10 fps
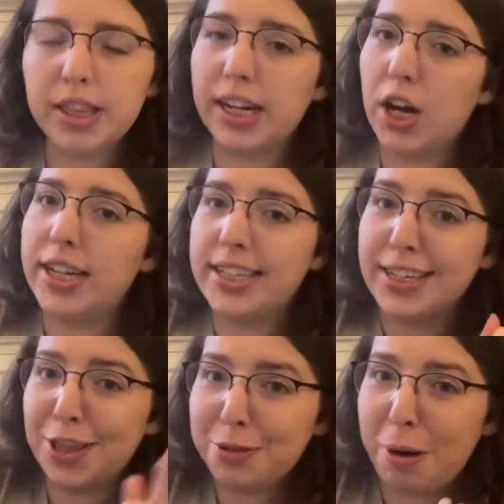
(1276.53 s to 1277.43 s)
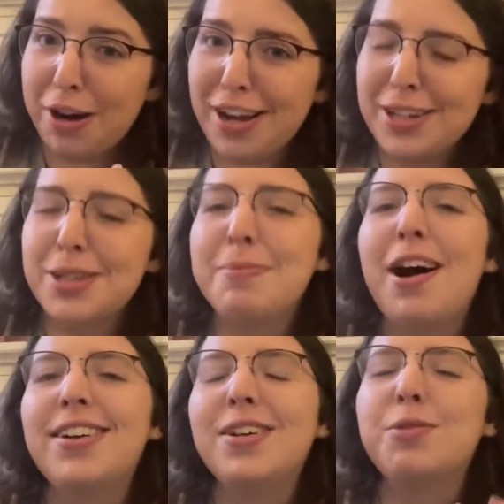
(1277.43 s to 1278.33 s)
I got is another Mariana
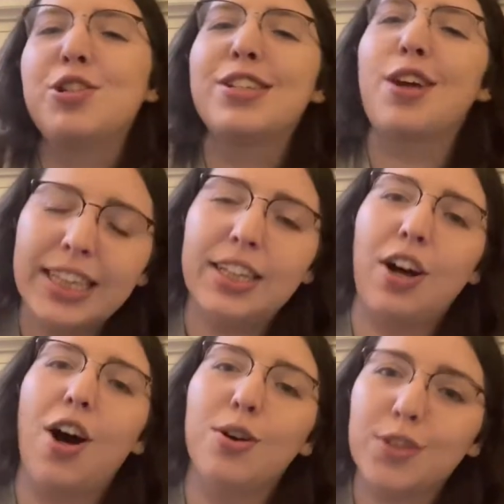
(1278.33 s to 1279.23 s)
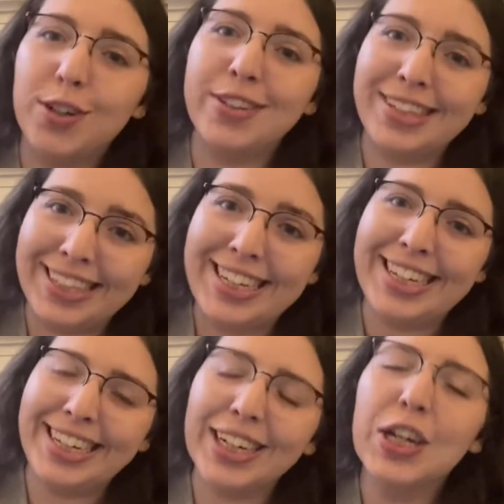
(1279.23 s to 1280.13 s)
Zapata, which is All Roads Lead
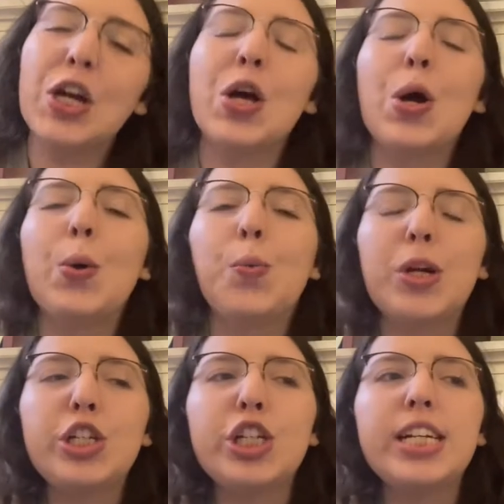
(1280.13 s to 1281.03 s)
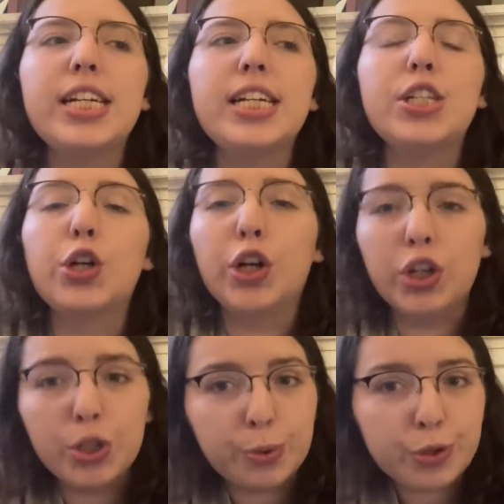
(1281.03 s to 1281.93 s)
Here, which is
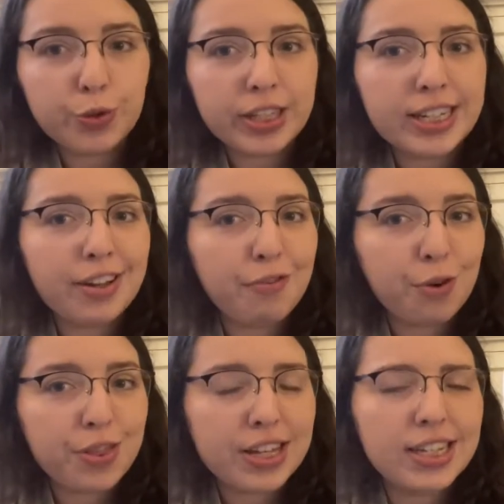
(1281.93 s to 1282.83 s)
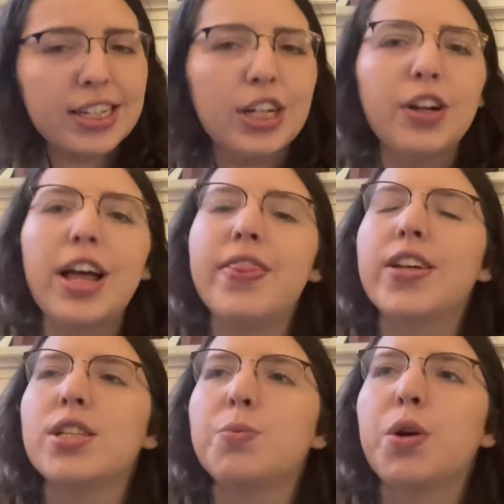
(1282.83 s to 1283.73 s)
her newest release for this year. And
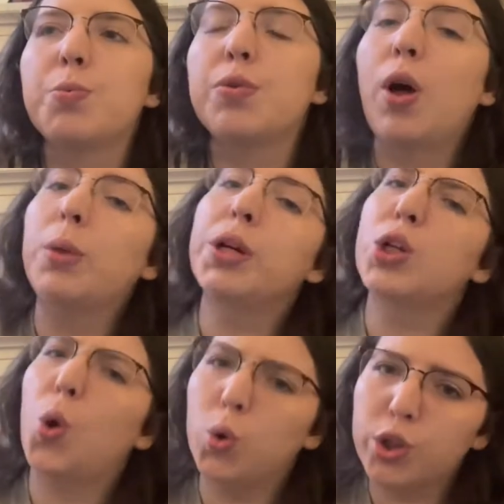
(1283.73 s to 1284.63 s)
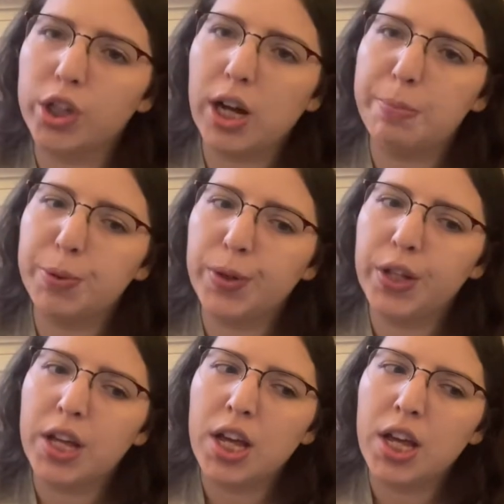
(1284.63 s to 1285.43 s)
this one we're following an older couple.